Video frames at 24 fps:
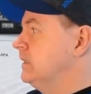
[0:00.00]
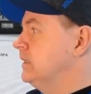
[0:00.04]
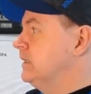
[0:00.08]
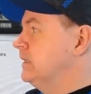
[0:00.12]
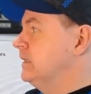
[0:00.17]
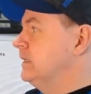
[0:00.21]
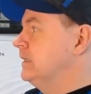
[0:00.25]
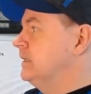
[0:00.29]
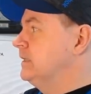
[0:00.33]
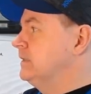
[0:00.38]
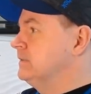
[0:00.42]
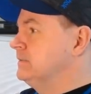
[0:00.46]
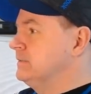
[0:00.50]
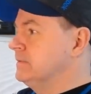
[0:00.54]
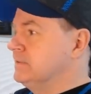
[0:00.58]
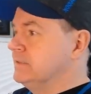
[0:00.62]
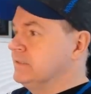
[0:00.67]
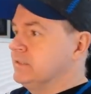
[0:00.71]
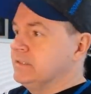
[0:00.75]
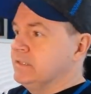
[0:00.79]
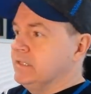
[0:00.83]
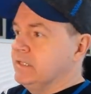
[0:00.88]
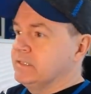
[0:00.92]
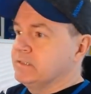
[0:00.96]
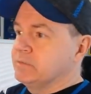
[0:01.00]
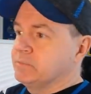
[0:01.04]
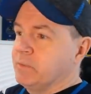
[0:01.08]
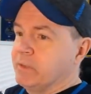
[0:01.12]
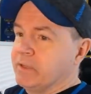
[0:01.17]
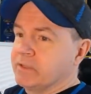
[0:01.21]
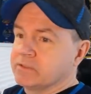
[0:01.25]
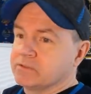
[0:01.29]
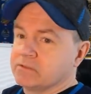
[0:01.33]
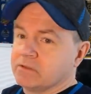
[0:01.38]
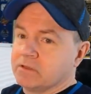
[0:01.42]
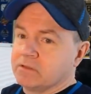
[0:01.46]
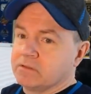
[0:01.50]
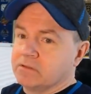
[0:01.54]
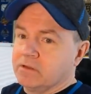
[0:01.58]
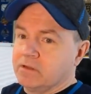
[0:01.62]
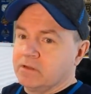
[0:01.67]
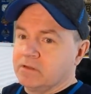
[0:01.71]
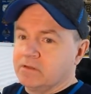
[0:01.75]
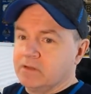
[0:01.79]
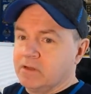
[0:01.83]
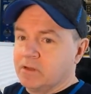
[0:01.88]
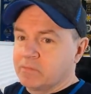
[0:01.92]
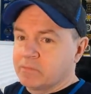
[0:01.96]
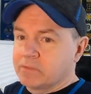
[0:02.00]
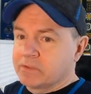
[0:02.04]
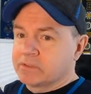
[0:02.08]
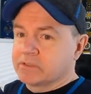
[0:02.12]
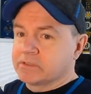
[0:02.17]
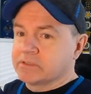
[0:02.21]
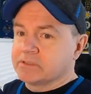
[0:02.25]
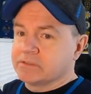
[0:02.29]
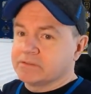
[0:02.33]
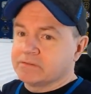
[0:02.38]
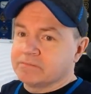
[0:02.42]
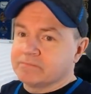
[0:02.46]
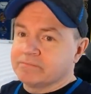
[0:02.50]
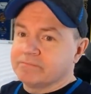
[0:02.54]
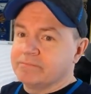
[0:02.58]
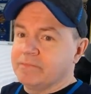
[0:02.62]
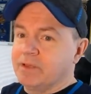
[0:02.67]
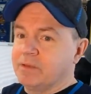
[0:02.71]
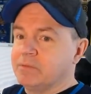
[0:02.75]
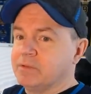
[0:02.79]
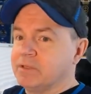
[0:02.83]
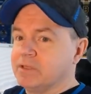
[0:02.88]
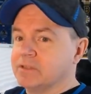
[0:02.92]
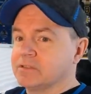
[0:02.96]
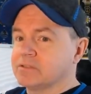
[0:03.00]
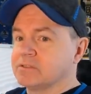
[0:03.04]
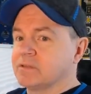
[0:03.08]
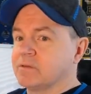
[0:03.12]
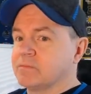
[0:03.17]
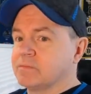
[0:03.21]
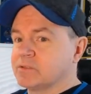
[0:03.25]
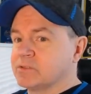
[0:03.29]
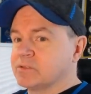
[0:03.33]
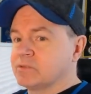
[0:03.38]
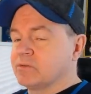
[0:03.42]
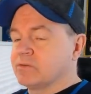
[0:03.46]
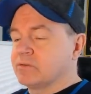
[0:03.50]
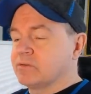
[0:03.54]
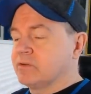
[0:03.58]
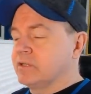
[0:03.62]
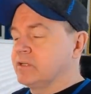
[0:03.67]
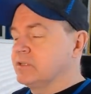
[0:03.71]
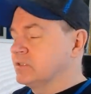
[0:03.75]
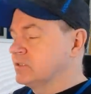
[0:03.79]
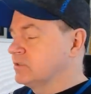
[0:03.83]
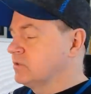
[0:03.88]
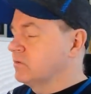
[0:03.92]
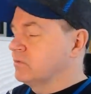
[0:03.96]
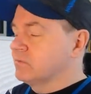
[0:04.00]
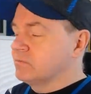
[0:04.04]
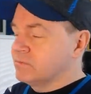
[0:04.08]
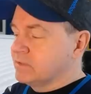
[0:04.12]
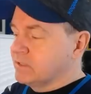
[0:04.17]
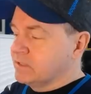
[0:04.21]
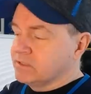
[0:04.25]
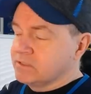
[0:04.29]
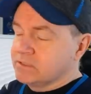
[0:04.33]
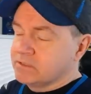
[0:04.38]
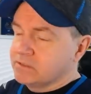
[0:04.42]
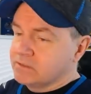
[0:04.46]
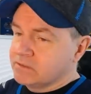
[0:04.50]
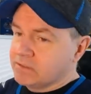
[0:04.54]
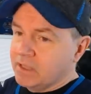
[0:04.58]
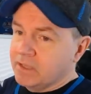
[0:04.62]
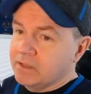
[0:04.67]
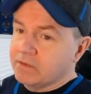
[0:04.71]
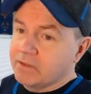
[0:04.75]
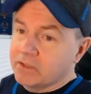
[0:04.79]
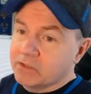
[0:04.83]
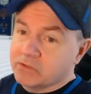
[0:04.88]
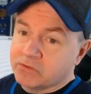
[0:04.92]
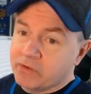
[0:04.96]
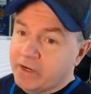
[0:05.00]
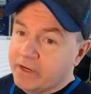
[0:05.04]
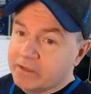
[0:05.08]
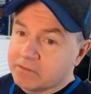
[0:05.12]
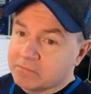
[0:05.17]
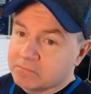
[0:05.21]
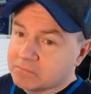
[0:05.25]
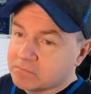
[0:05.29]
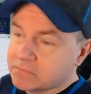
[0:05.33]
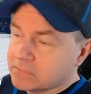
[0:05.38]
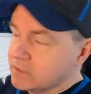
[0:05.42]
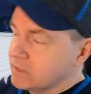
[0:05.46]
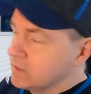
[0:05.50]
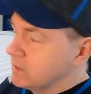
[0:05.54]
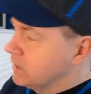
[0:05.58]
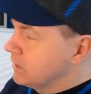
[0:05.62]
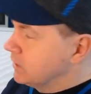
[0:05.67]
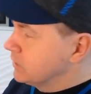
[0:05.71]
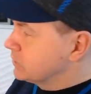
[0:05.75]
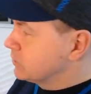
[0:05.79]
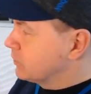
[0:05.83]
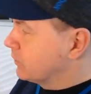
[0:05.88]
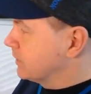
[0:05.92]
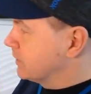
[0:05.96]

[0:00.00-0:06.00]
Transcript: uh, it, it, depends on, on numbers, and maybe his numbers don't agree. So they just they, they trade him. So